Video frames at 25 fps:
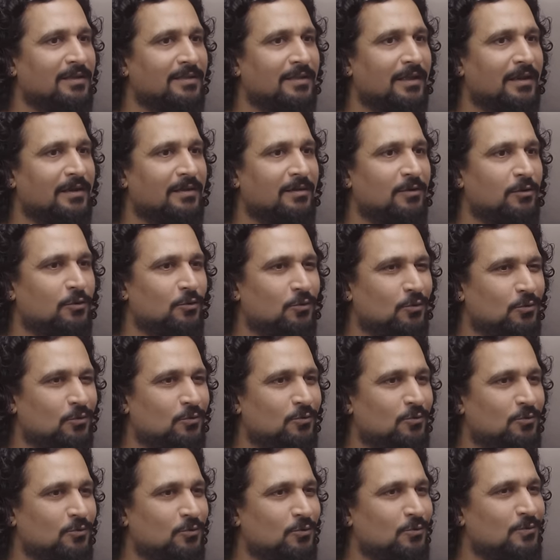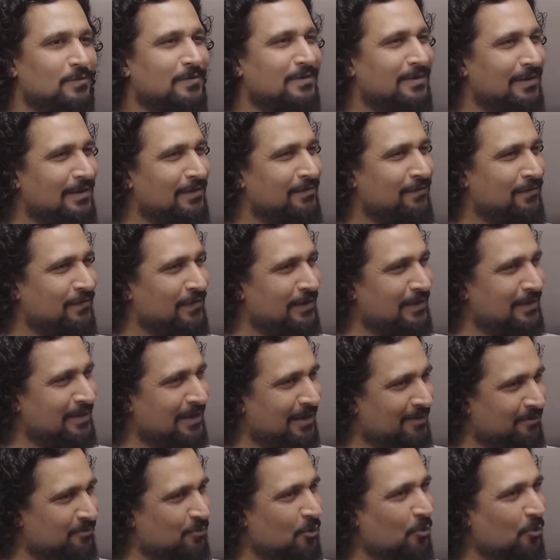that to really feel that